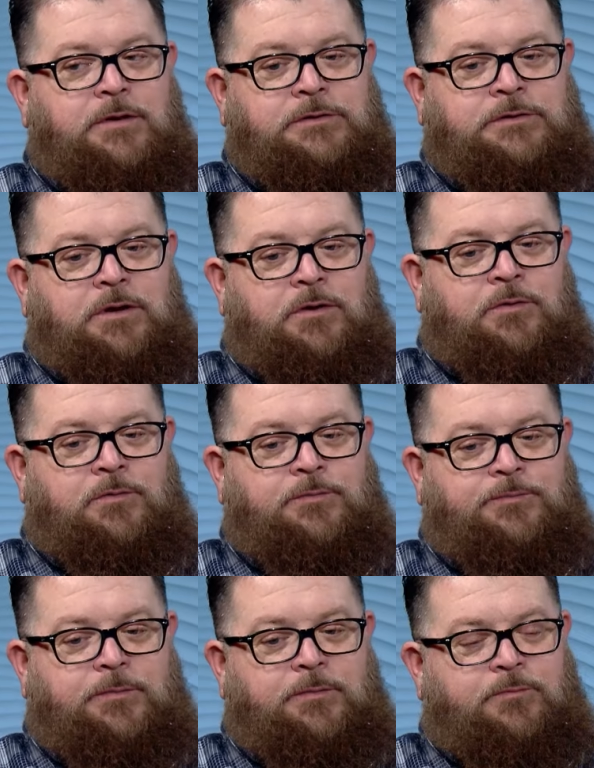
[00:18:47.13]
So
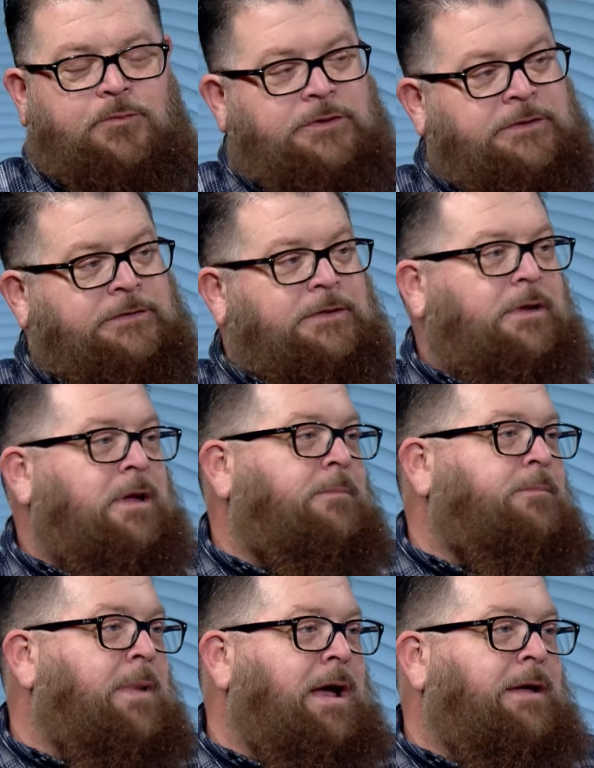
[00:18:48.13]
we're just
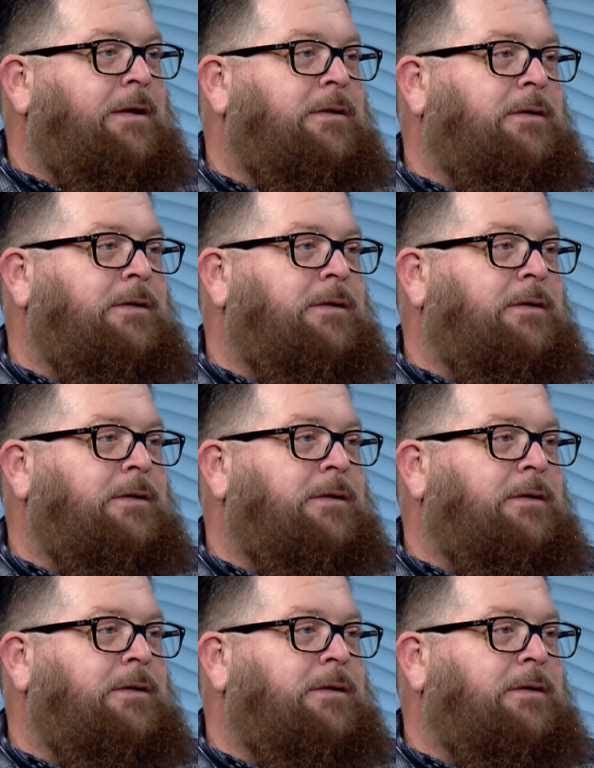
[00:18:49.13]
up by